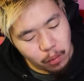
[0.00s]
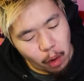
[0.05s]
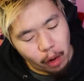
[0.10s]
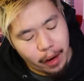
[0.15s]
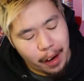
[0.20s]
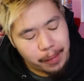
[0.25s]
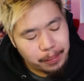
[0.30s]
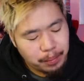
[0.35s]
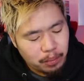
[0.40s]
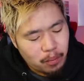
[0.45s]

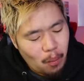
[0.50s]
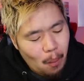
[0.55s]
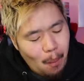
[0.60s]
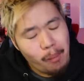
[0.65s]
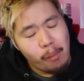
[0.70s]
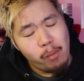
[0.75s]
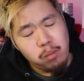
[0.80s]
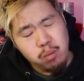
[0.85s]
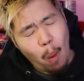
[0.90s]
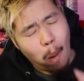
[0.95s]
Okay.
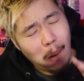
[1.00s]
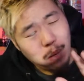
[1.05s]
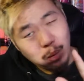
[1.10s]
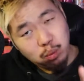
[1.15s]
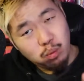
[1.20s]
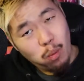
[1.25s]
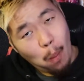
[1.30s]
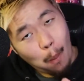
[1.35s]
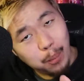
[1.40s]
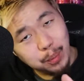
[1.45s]

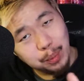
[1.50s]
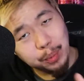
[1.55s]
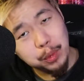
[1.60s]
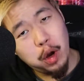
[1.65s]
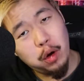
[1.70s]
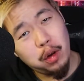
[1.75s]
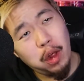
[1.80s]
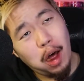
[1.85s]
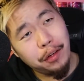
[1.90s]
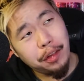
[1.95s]

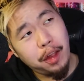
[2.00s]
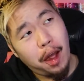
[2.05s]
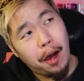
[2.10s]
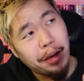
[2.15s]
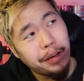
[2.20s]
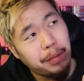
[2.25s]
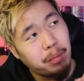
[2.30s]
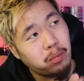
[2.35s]
Cold hot dog.